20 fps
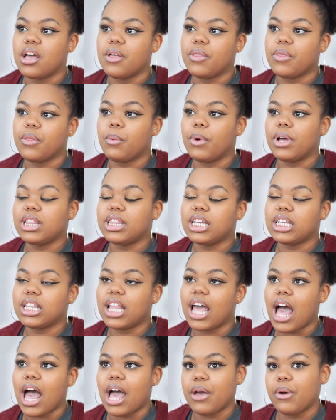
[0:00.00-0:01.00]
The one thing
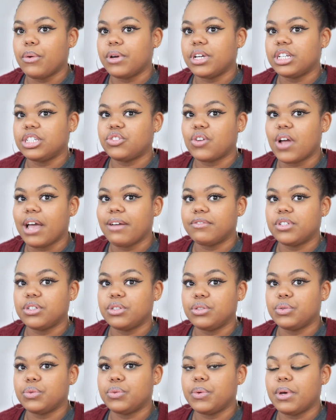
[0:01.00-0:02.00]
that I always strive to
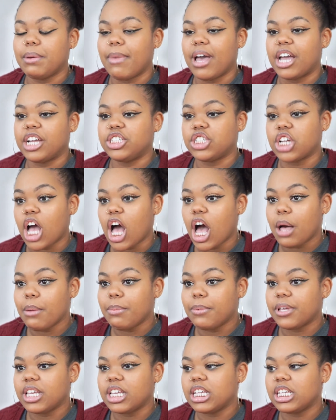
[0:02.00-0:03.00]
do in my
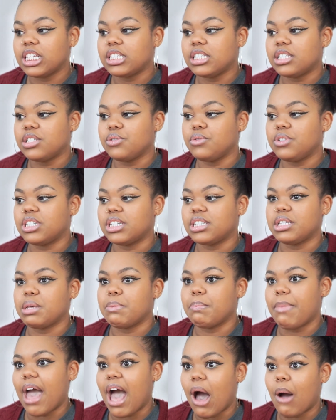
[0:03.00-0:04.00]
job is to just
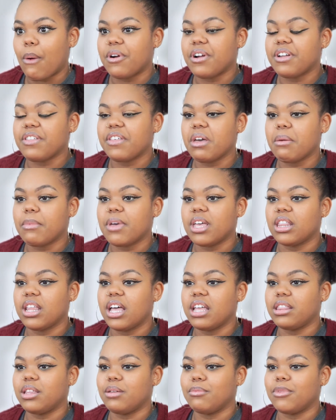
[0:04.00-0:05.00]
empower them and
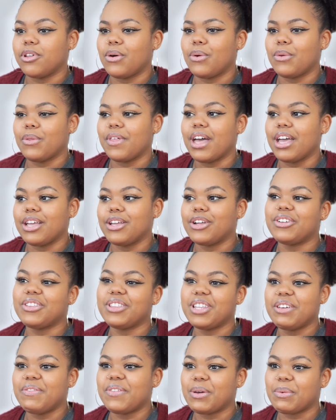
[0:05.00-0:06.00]
let them know that you're
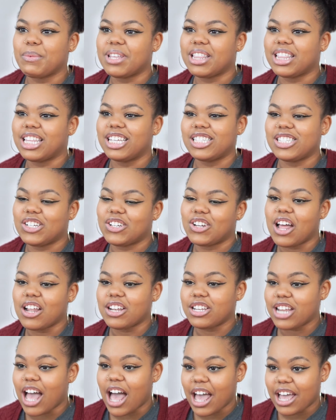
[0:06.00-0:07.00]
living with this, you're
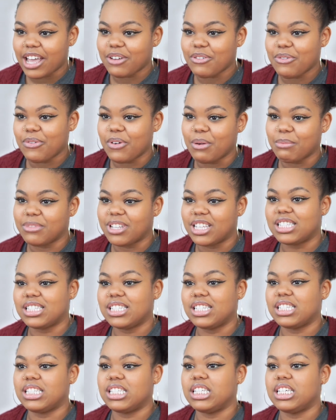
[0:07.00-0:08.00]
not dying from this
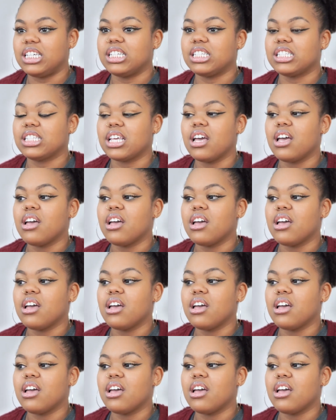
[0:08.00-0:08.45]
disease.